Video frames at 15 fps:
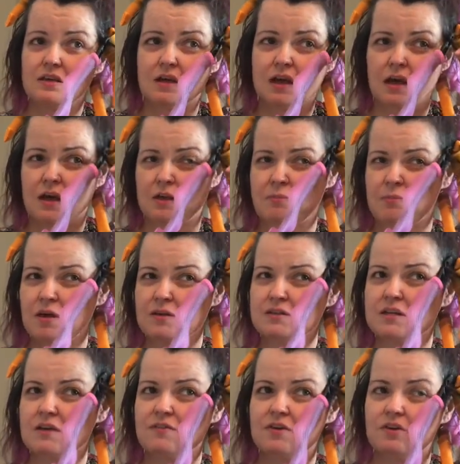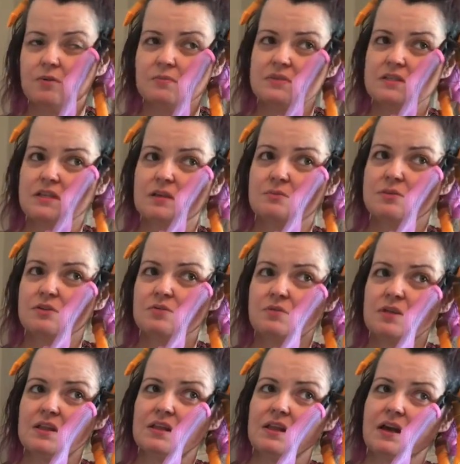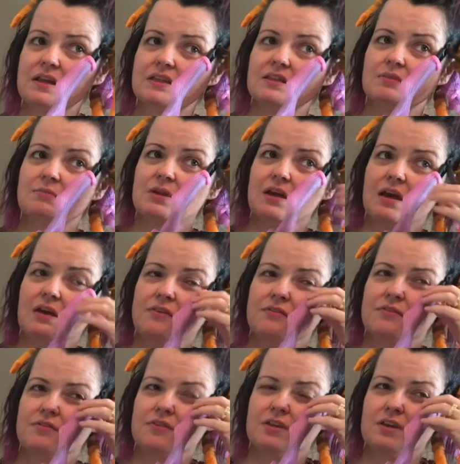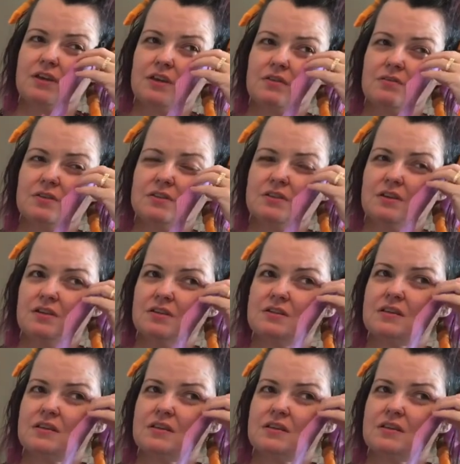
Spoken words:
Most of them seem to really like them and have really good results.